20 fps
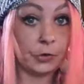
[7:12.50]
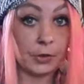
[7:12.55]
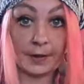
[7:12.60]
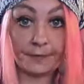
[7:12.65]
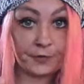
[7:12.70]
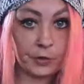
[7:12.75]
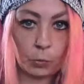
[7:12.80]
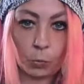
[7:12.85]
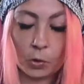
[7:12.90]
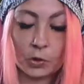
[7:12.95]

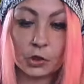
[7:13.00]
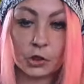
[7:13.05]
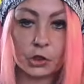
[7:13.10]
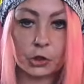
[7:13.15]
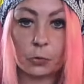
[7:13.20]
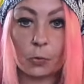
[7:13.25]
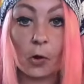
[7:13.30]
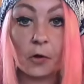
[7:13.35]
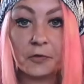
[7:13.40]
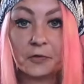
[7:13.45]
if you want to
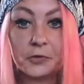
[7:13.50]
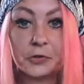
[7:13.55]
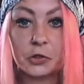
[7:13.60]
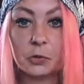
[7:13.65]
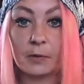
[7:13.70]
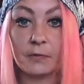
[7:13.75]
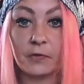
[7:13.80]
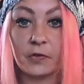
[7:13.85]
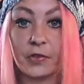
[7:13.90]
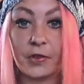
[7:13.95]
shoot off and
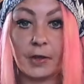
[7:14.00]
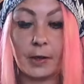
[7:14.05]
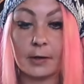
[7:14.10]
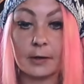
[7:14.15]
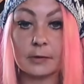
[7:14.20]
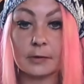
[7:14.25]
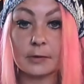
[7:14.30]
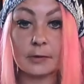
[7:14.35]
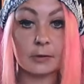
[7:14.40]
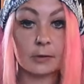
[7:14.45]
do other
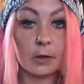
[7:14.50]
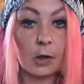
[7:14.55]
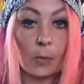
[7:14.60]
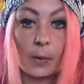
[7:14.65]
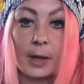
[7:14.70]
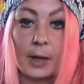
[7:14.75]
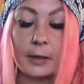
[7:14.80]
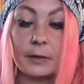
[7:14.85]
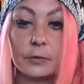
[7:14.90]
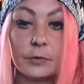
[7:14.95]
things, go
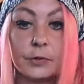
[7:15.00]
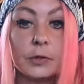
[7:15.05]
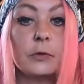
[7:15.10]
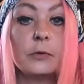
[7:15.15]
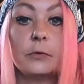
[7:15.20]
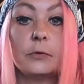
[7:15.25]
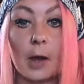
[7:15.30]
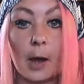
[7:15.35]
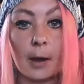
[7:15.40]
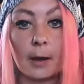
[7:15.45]
ahead and
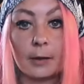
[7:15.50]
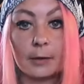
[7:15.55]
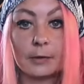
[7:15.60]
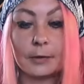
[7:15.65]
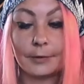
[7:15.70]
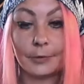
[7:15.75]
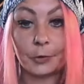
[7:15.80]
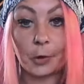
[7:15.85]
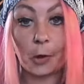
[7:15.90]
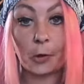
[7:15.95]
do that,
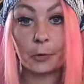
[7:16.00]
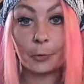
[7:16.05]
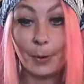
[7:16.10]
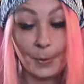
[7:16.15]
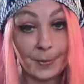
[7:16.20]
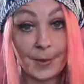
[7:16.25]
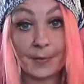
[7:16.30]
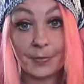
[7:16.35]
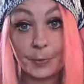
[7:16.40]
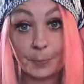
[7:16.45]
you know,
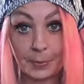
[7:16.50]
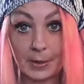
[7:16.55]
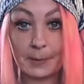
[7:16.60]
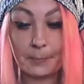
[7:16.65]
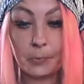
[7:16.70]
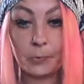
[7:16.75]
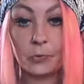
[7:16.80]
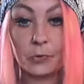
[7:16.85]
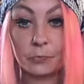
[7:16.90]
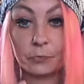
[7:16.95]
and then the
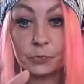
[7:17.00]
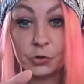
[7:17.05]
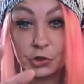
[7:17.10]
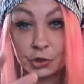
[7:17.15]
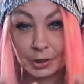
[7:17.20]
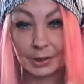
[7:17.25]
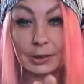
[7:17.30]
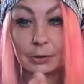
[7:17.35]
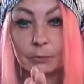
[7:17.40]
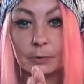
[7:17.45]
people that
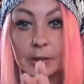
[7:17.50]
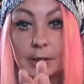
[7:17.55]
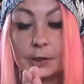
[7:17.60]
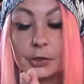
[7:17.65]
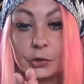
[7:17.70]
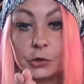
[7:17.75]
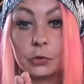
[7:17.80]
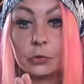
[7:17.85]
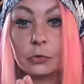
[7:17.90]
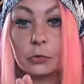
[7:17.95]

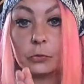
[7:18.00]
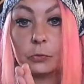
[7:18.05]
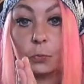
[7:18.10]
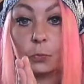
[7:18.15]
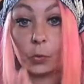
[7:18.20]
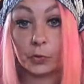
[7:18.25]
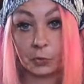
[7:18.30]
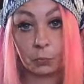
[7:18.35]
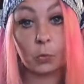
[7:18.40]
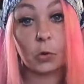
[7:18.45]
genuinely do
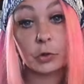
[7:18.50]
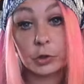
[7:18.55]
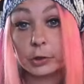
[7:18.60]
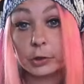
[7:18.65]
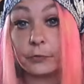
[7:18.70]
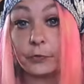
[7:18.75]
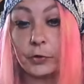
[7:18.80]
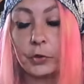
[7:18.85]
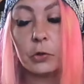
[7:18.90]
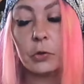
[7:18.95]
want to watch
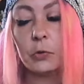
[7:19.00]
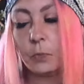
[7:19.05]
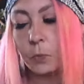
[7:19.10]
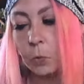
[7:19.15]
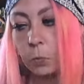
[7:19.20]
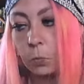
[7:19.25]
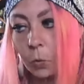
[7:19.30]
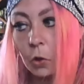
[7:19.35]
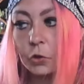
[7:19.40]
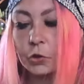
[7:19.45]
you for you
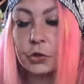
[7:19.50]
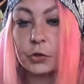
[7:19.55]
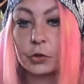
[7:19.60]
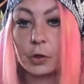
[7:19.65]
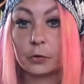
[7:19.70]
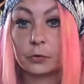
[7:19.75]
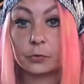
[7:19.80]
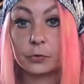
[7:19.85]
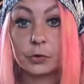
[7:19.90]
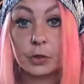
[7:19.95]
will watch
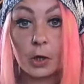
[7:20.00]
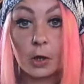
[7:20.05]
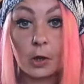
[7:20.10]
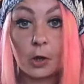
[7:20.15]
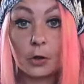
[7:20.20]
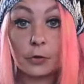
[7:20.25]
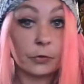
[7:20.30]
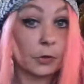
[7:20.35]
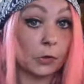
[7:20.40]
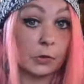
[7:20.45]

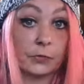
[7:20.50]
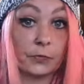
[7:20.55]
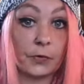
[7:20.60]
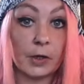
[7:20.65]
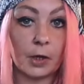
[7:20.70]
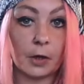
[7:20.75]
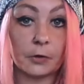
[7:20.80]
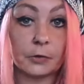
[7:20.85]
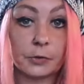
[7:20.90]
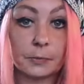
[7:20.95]
those
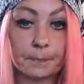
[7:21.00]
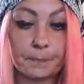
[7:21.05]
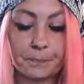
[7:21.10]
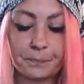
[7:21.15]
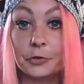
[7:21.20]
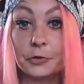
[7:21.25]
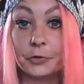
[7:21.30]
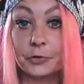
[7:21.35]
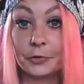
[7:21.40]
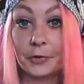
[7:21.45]
videos.
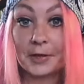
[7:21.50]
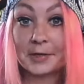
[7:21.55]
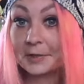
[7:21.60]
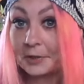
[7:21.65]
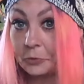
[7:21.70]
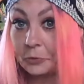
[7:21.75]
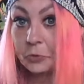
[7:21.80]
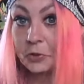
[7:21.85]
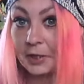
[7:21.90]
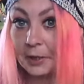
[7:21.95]
So there's a
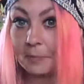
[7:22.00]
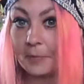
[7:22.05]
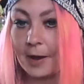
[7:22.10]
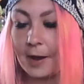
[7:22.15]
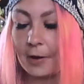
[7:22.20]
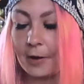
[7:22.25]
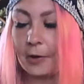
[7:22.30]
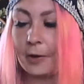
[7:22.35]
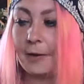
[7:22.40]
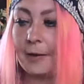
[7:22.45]
little tip
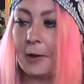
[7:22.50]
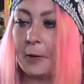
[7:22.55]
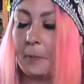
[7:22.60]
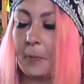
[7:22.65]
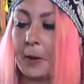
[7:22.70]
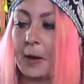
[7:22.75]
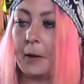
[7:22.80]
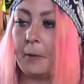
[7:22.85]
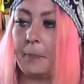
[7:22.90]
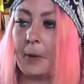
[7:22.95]
there
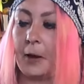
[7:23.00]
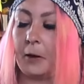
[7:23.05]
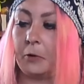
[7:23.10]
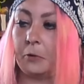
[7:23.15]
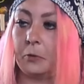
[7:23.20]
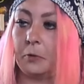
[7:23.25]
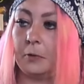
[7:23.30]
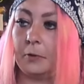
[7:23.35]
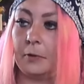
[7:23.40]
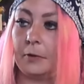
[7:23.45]

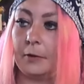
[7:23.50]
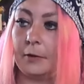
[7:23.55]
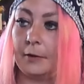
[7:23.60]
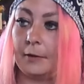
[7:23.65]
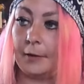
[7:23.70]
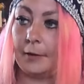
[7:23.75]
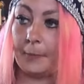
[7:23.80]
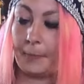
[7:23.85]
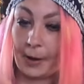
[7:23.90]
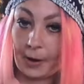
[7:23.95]

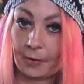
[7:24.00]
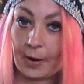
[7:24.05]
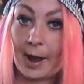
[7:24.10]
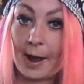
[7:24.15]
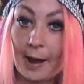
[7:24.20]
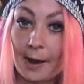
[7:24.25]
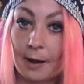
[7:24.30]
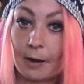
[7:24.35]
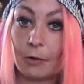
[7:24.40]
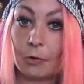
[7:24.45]
about
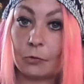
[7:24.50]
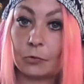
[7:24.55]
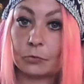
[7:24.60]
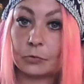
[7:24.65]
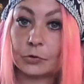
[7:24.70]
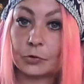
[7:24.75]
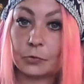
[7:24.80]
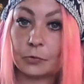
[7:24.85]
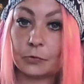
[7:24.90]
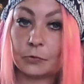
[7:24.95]
how
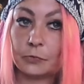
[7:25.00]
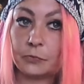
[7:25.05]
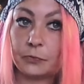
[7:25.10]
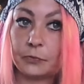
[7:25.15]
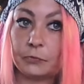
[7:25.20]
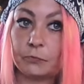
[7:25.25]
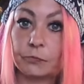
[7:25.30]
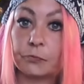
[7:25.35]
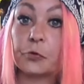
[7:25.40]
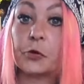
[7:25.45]
sort of
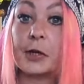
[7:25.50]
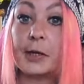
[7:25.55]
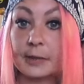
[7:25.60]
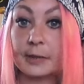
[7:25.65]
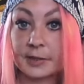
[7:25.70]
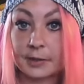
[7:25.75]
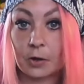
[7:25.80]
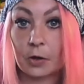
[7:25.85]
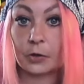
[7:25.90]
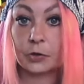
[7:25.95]

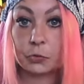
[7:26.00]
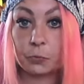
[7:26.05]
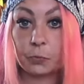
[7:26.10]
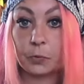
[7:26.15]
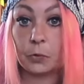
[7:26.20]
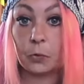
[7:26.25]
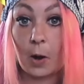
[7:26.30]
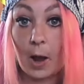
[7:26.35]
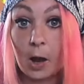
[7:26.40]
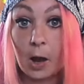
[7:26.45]
research
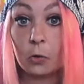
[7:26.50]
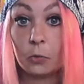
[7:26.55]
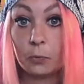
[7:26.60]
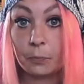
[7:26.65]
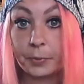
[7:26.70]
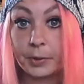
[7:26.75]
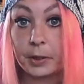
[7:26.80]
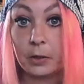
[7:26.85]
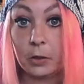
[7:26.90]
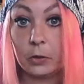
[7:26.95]
will
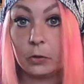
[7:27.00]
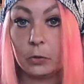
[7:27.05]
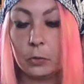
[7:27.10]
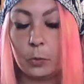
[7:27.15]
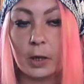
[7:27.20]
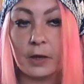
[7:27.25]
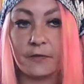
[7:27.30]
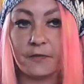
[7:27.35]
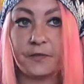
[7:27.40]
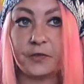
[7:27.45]
help you
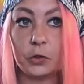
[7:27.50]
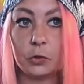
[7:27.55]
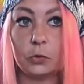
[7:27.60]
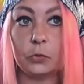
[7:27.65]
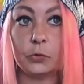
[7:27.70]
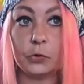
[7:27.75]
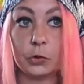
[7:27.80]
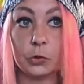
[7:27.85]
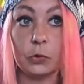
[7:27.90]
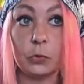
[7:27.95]
if
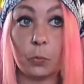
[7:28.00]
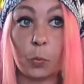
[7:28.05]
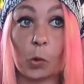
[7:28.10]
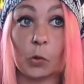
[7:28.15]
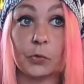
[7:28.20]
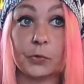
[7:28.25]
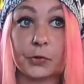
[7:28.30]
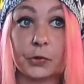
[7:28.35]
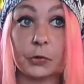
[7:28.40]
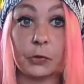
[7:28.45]
you do
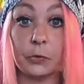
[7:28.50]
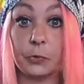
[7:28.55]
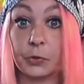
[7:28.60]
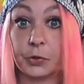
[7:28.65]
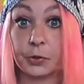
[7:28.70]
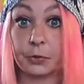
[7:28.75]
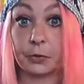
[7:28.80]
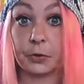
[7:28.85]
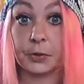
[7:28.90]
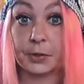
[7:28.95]
want to
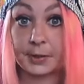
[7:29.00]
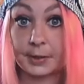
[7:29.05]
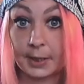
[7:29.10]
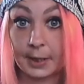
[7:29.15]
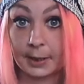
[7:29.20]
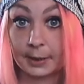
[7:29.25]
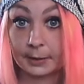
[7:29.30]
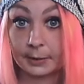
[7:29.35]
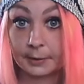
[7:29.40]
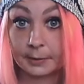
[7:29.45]

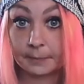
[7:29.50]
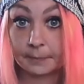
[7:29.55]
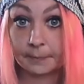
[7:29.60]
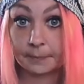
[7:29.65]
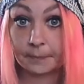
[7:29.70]
succeed.